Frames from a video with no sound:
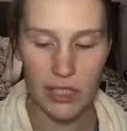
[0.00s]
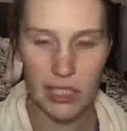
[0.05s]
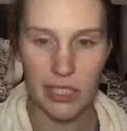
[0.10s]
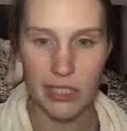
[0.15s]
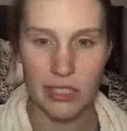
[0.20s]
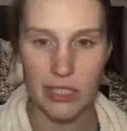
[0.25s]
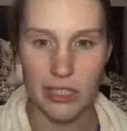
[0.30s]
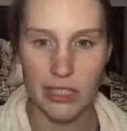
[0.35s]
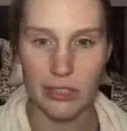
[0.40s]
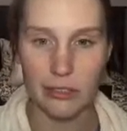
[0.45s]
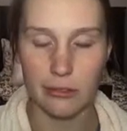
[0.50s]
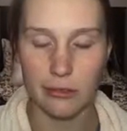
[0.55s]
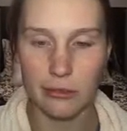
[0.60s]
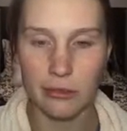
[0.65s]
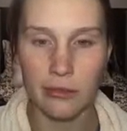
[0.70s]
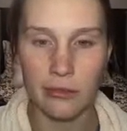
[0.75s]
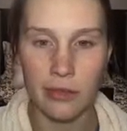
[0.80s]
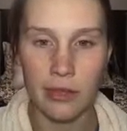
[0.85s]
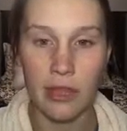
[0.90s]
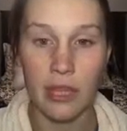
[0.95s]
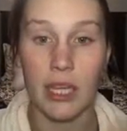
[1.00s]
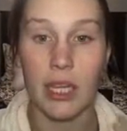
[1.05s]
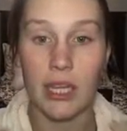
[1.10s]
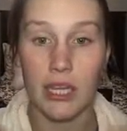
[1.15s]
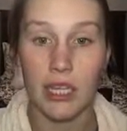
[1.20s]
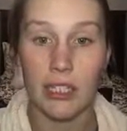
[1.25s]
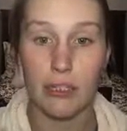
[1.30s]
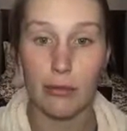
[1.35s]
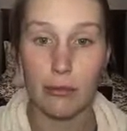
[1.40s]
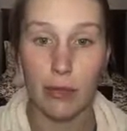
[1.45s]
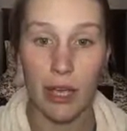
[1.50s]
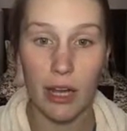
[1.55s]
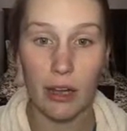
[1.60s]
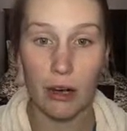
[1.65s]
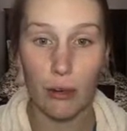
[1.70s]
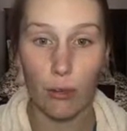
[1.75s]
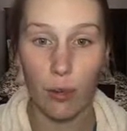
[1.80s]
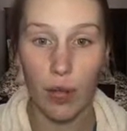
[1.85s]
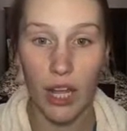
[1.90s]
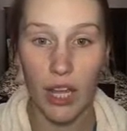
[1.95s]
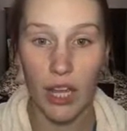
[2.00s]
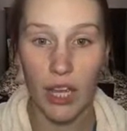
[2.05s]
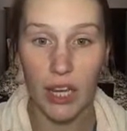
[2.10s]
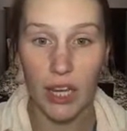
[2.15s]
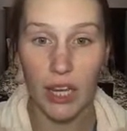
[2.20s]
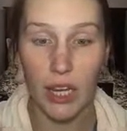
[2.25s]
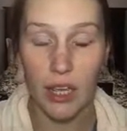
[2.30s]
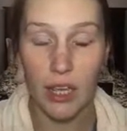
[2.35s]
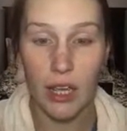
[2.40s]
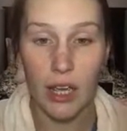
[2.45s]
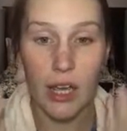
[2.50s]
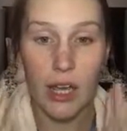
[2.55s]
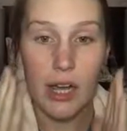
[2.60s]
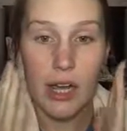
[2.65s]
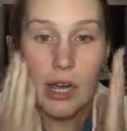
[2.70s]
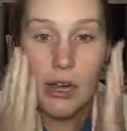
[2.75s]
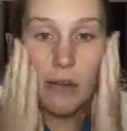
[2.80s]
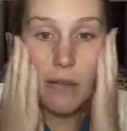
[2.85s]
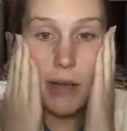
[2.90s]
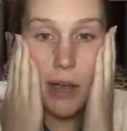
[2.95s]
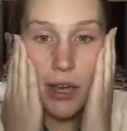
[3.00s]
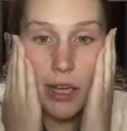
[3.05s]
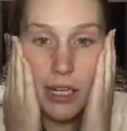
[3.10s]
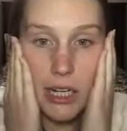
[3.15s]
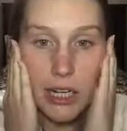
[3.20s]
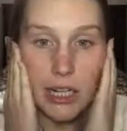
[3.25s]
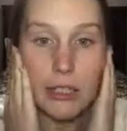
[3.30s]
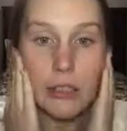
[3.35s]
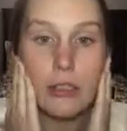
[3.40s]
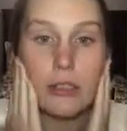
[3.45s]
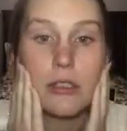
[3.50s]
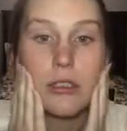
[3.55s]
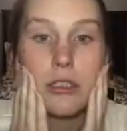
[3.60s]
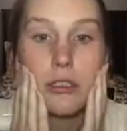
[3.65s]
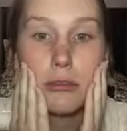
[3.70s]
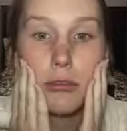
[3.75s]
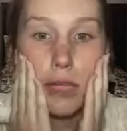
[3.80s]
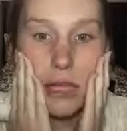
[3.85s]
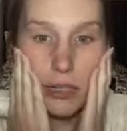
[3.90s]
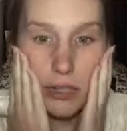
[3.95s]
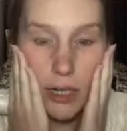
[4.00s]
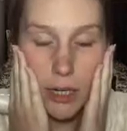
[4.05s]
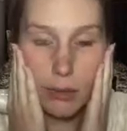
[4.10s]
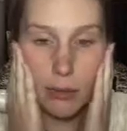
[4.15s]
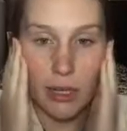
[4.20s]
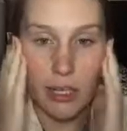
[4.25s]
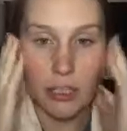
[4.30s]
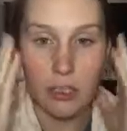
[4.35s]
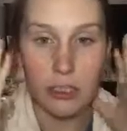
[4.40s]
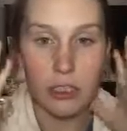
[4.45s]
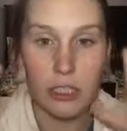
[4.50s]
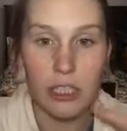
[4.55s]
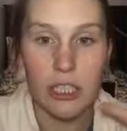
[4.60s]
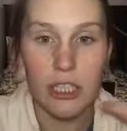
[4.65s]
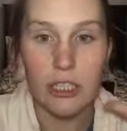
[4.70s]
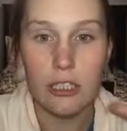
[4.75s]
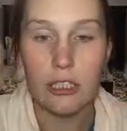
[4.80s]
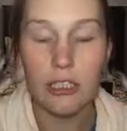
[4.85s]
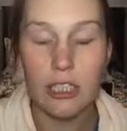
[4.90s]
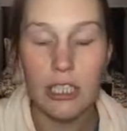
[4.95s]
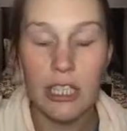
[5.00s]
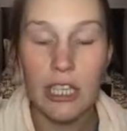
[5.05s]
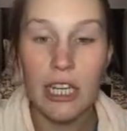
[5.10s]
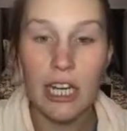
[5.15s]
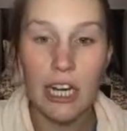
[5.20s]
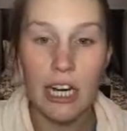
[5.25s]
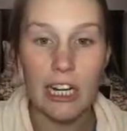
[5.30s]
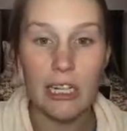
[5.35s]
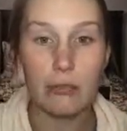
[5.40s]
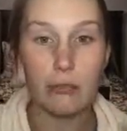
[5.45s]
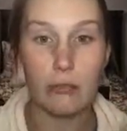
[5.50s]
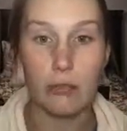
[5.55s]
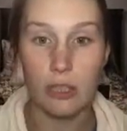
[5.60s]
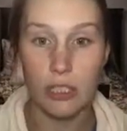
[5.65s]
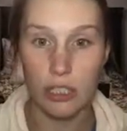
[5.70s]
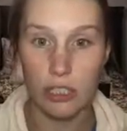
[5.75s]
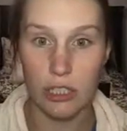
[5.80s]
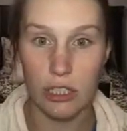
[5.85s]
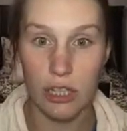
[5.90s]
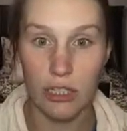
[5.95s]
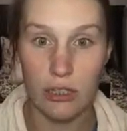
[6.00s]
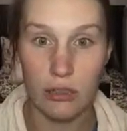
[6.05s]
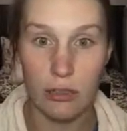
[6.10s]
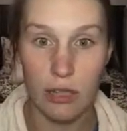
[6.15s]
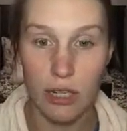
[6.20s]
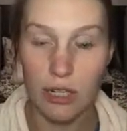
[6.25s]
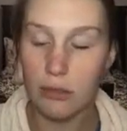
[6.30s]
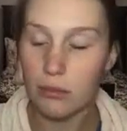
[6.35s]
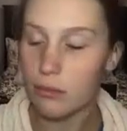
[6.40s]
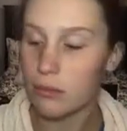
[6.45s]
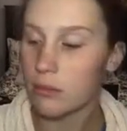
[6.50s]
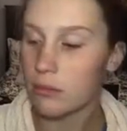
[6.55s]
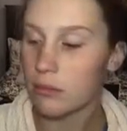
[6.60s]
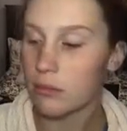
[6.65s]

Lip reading: here's the deal. It doesn't matter what foundation you're wearing. Make sure you did your skincare and moisturized, right?